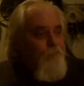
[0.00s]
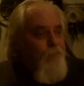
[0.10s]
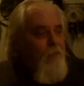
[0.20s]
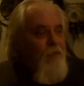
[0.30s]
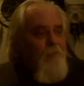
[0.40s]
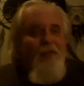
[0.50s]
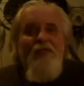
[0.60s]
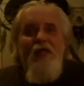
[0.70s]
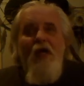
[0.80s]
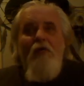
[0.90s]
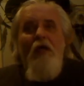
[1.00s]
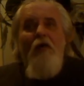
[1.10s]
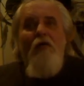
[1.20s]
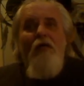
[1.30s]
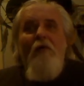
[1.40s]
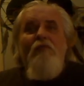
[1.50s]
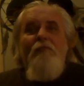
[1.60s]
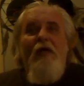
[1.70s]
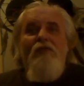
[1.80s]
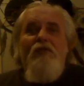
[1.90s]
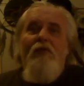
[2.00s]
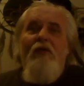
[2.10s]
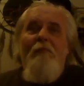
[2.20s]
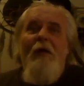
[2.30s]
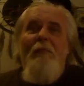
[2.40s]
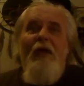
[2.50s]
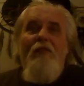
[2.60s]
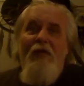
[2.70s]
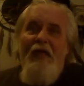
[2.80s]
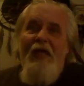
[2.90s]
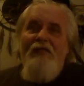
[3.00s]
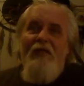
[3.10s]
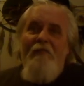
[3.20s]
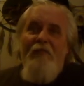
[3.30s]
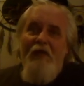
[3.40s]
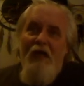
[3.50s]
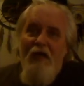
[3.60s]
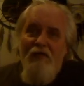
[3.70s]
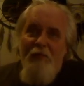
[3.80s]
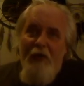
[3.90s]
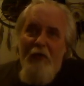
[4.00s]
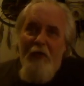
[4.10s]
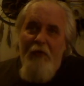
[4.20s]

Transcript: But peace to all y'all, and that was my story about my 3 days in the fucking hospital.